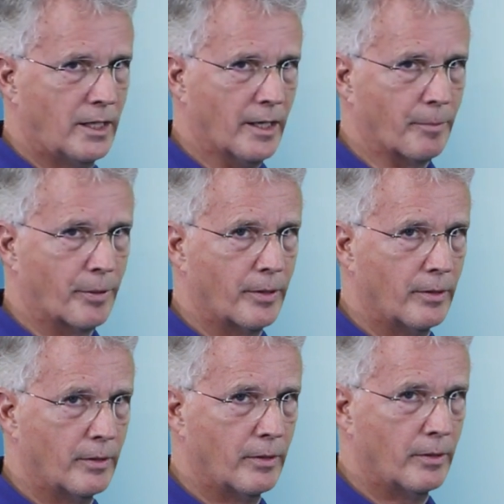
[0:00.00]
tip,
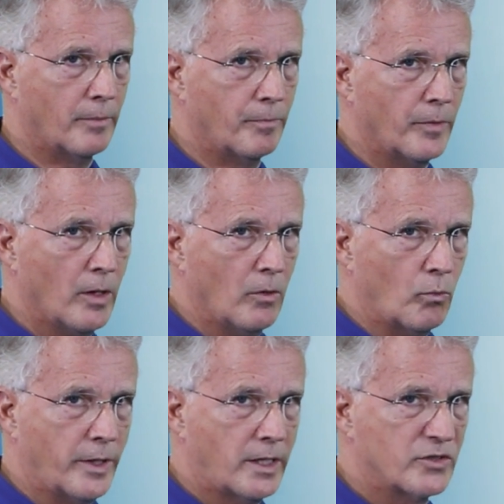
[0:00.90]

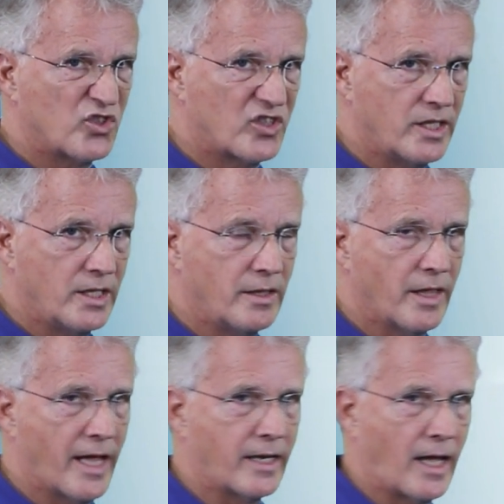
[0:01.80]
we can see
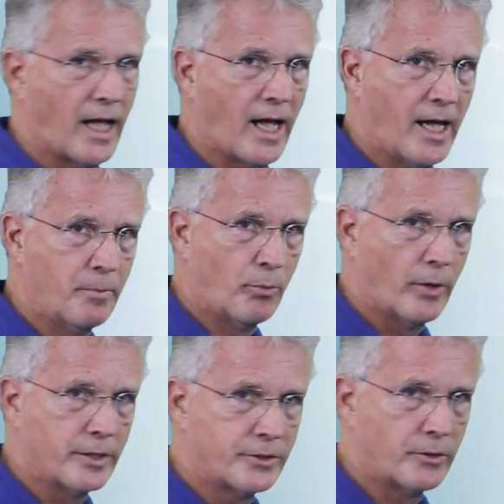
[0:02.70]
that high
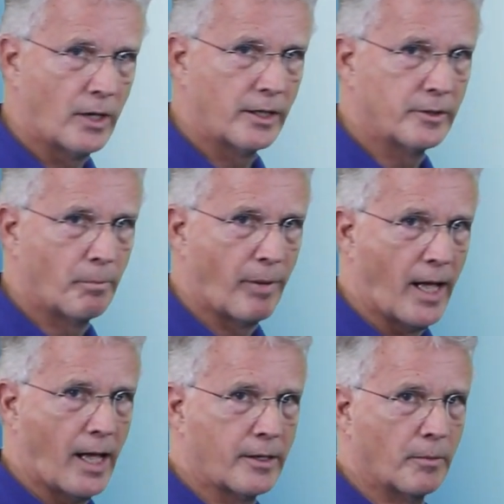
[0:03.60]
pressure on the
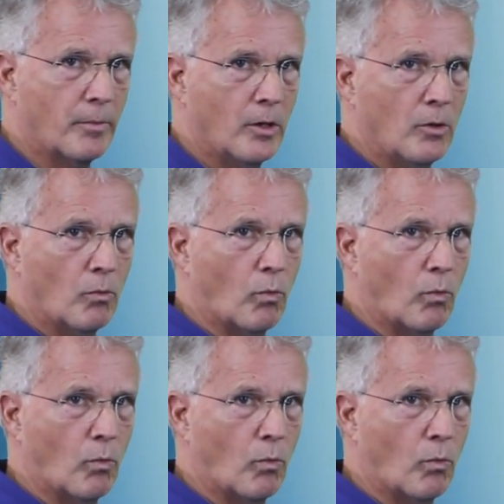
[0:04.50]
bottom